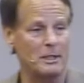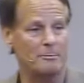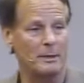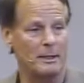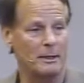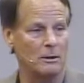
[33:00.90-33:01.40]

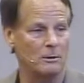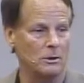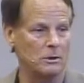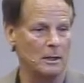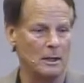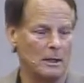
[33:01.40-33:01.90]
buddy,
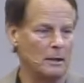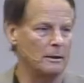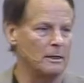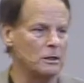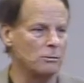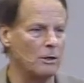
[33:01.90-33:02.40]
goes, he
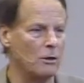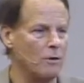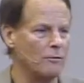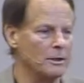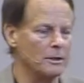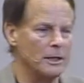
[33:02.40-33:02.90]
leans way
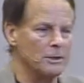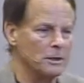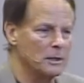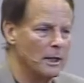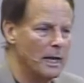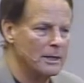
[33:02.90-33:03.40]
over and touches
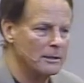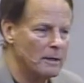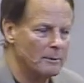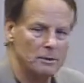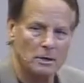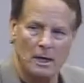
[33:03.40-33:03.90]
the guy's arm.
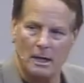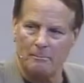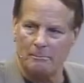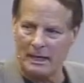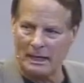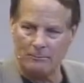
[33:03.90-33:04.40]
He goes,
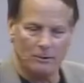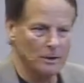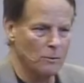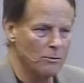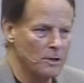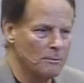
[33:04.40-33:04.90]
man, I'm really
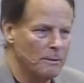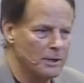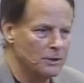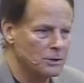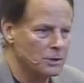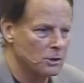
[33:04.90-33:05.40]
worried about
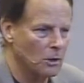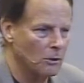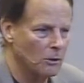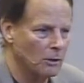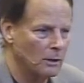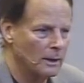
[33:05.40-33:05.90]
your
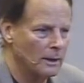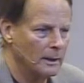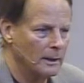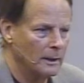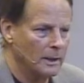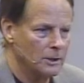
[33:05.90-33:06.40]
soul
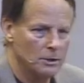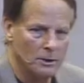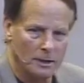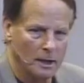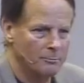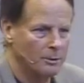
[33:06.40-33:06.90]
because you're an
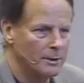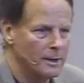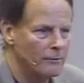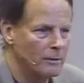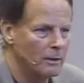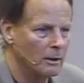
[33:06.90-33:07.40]

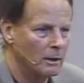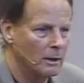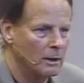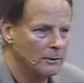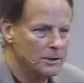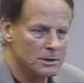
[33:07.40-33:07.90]
unbeliever.
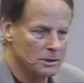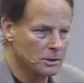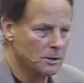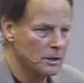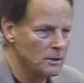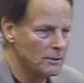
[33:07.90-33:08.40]
This is
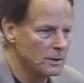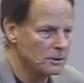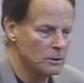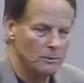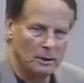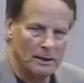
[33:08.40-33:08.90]
serious. Do
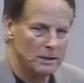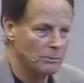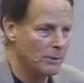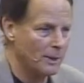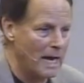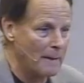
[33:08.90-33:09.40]
you realize what
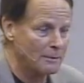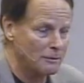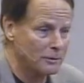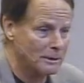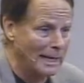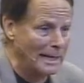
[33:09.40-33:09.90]
would happen if
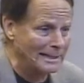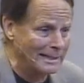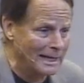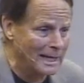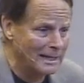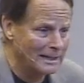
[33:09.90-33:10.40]
you died
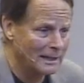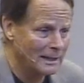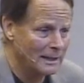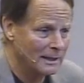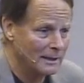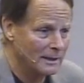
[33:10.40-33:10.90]
tonight?
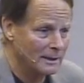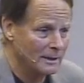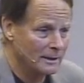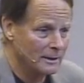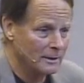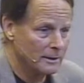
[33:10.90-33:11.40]

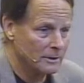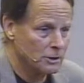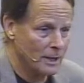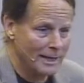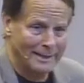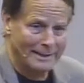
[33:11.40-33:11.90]

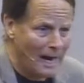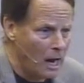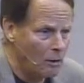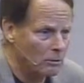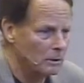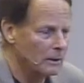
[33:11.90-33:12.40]
Check it
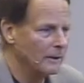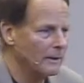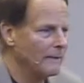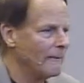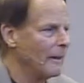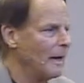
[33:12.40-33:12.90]
out.
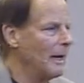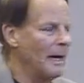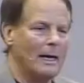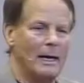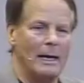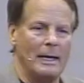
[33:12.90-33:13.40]

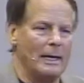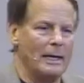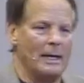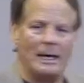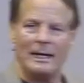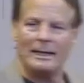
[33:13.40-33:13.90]

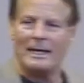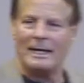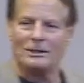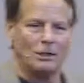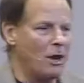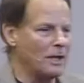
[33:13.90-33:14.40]
I
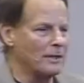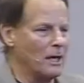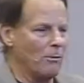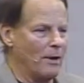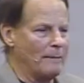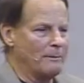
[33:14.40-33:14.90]
can't talk that
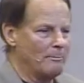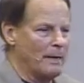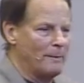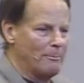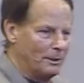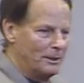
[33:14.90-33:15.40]
way, but
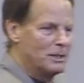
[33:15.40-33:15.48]
my police